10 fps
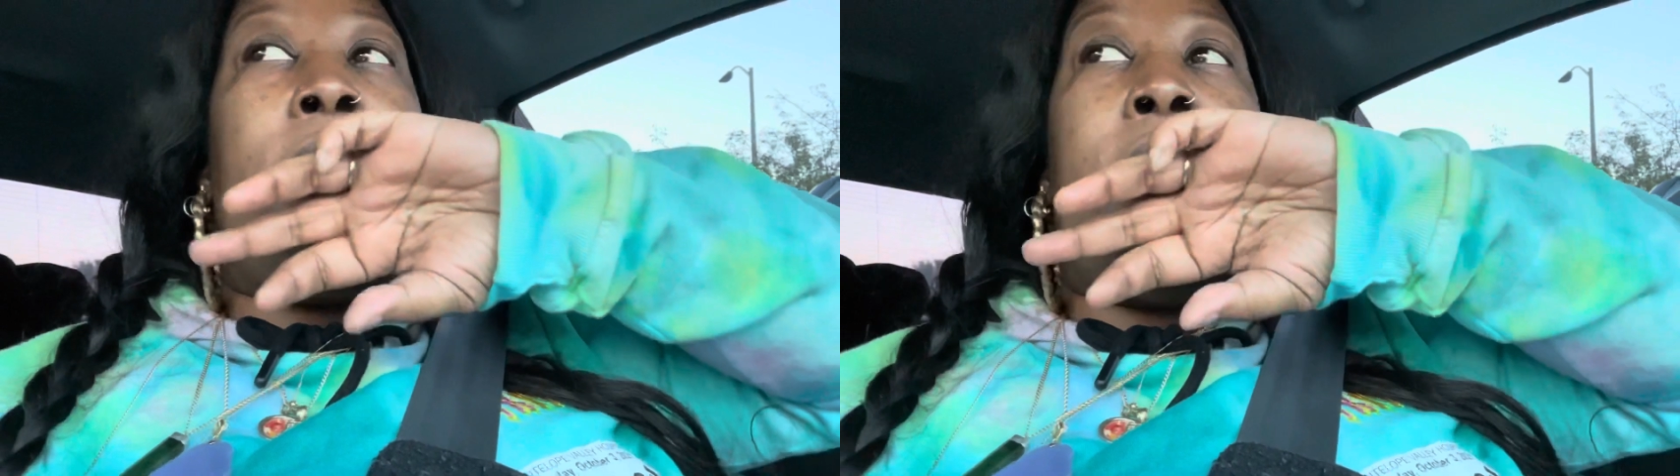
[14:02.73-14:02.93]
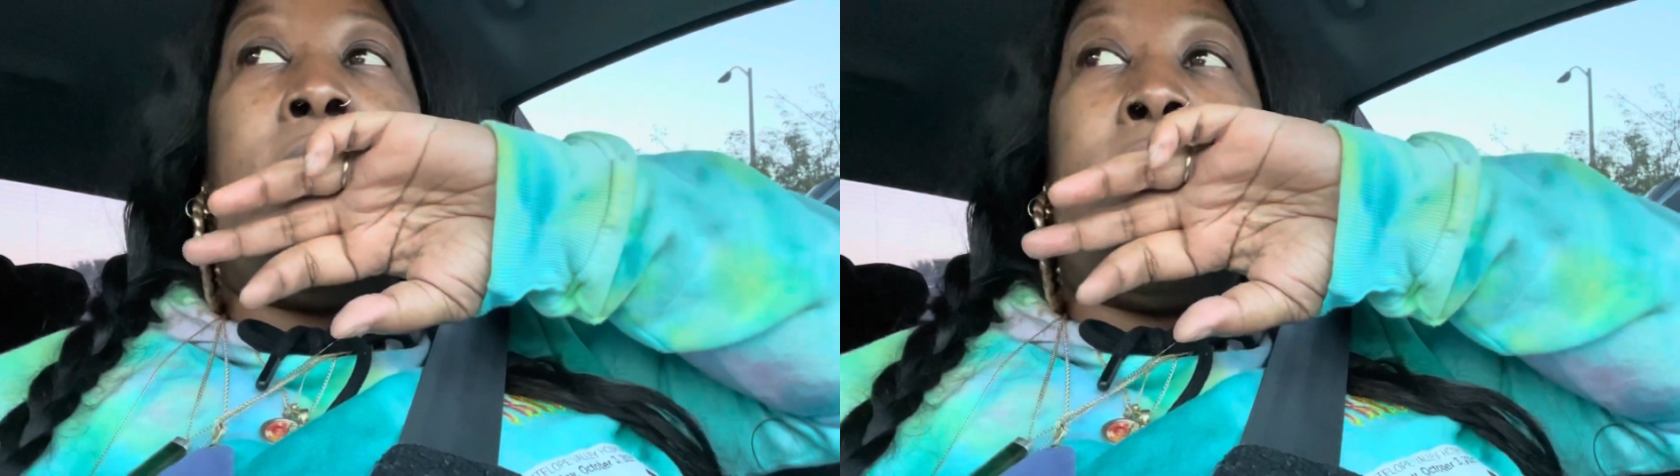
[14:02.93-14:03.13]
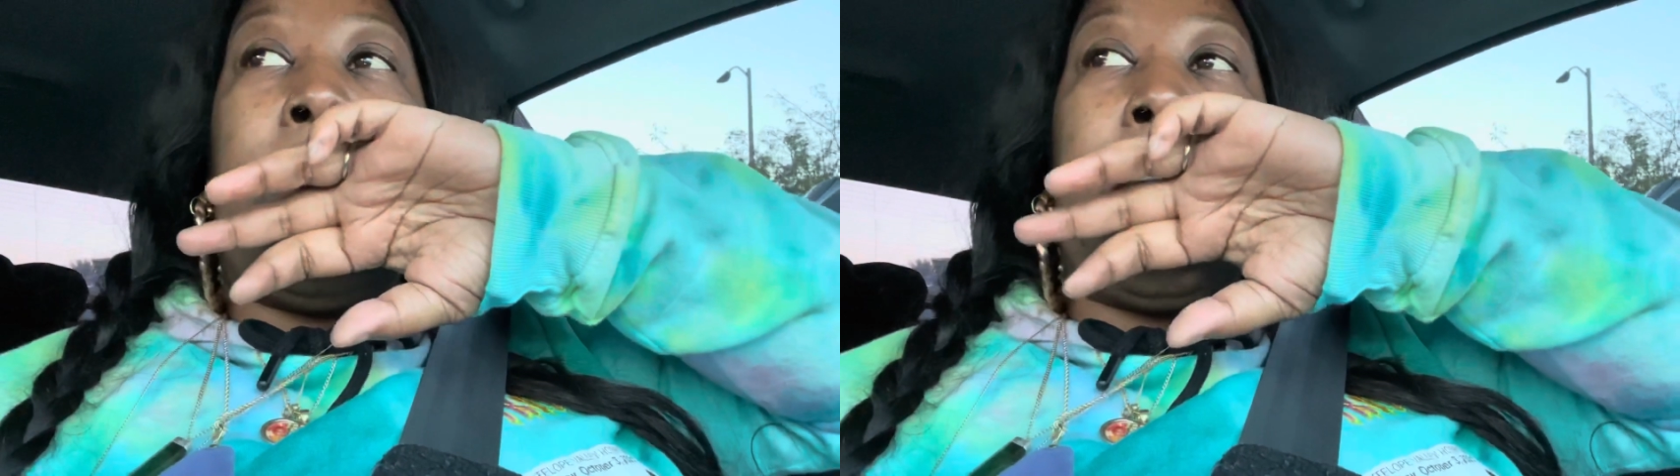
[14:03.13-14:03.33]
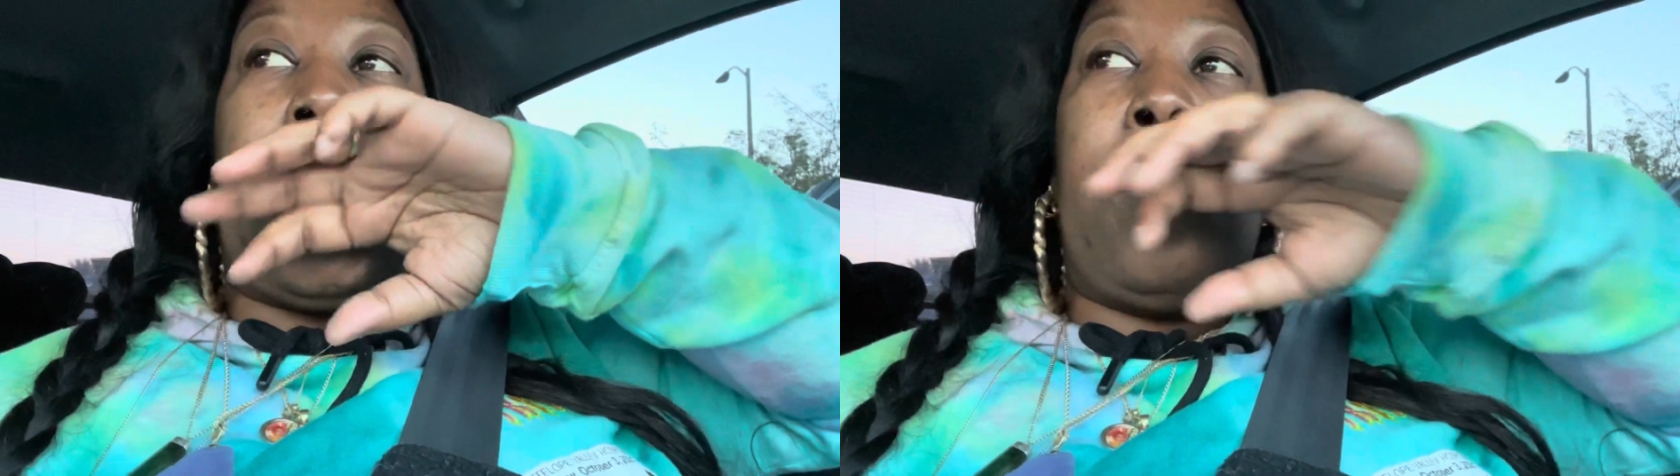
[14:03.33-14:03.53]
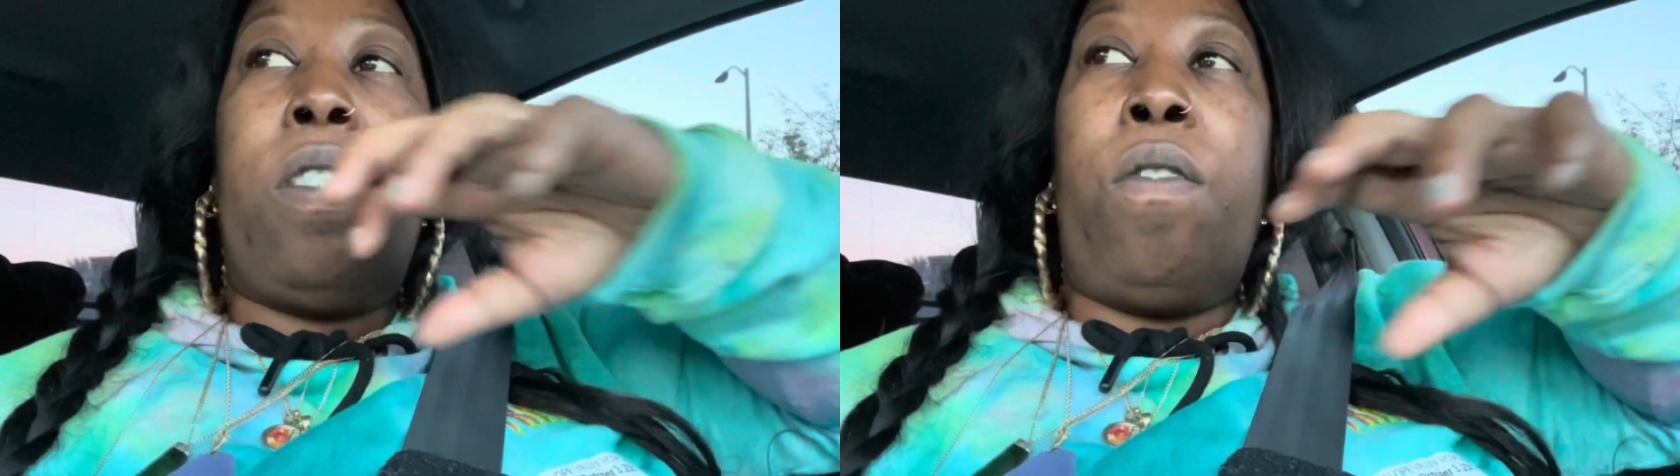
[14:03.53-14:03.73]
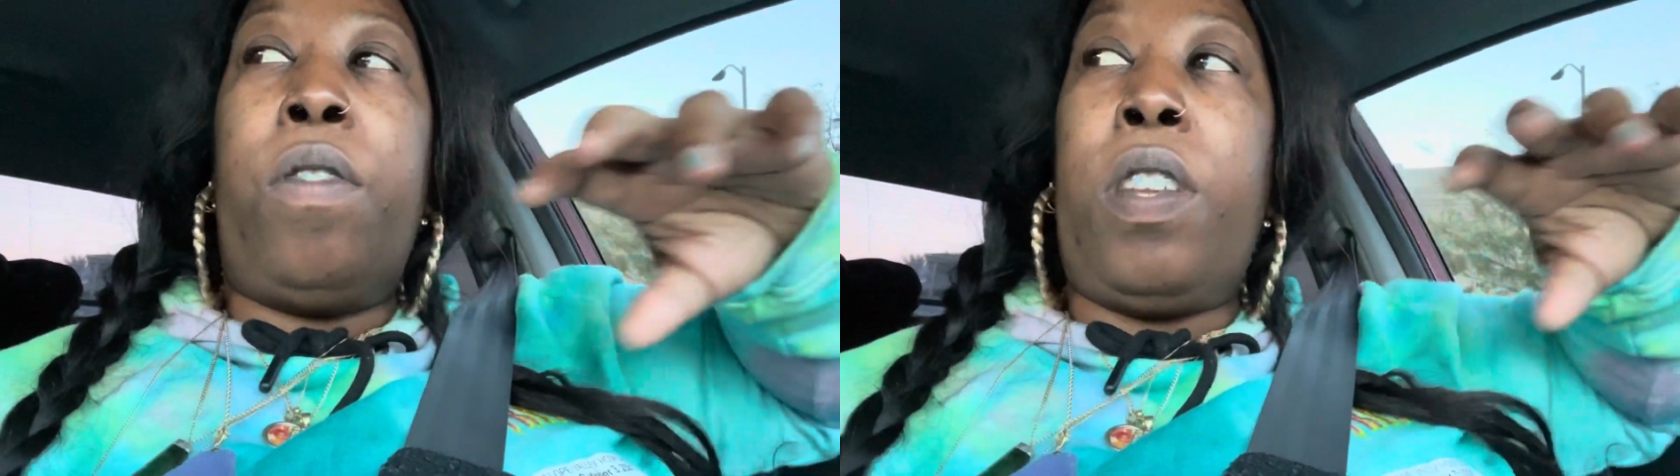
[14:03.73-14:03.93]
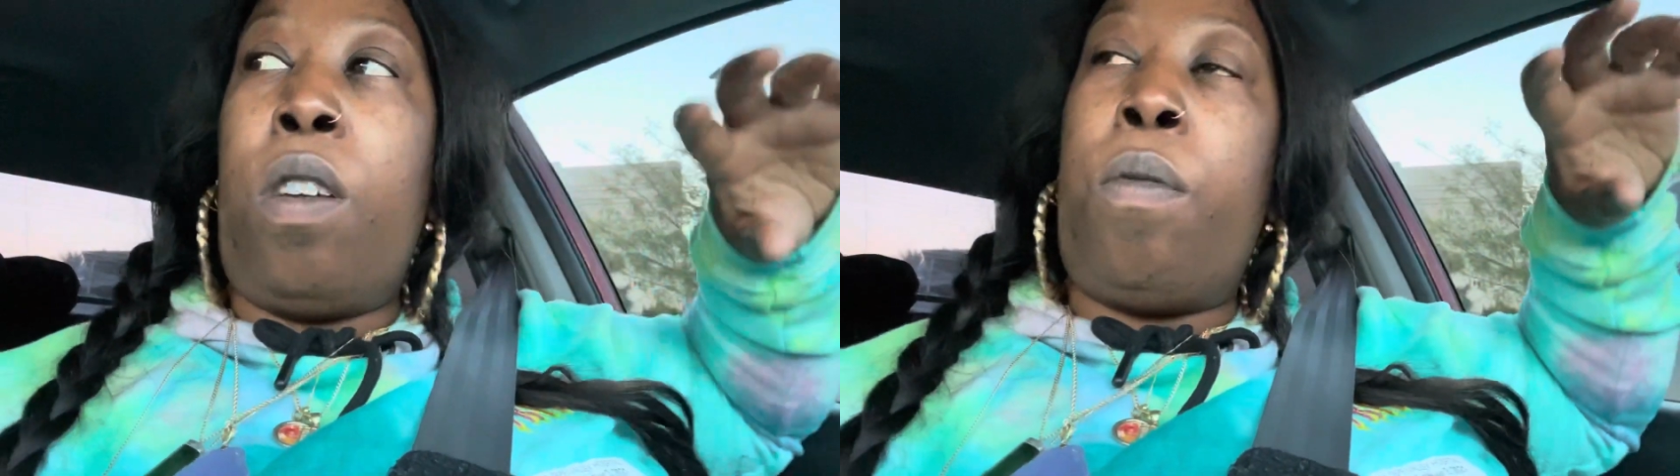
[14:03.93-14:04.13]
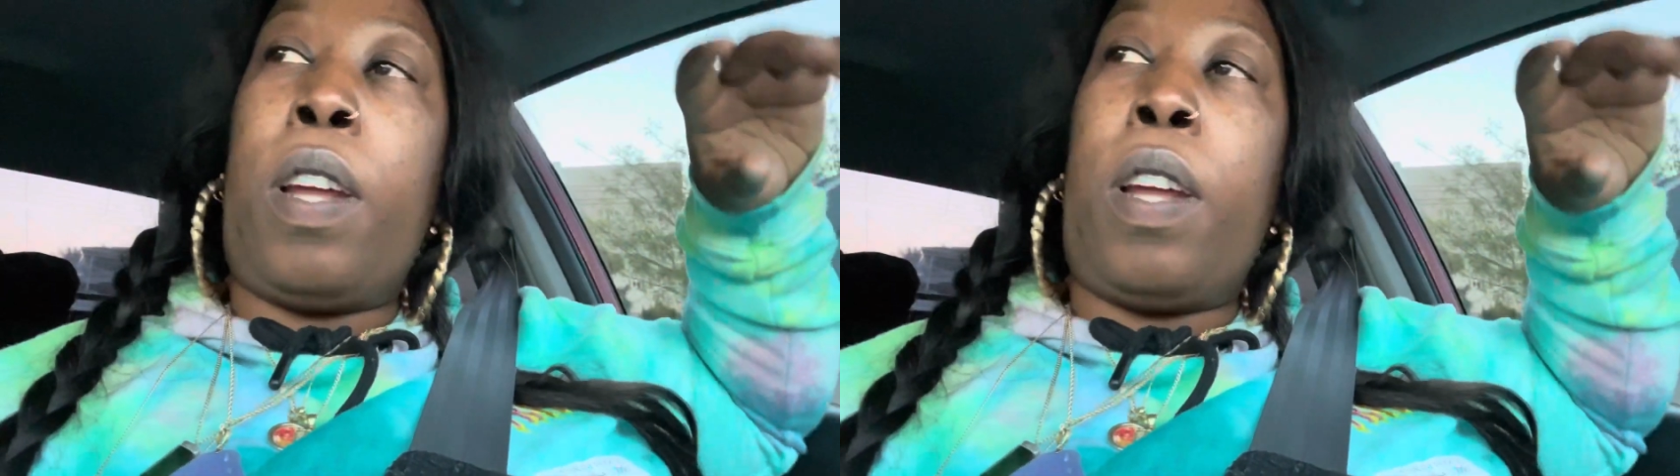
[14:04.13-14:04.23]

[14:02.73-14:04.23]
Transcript: edit a video when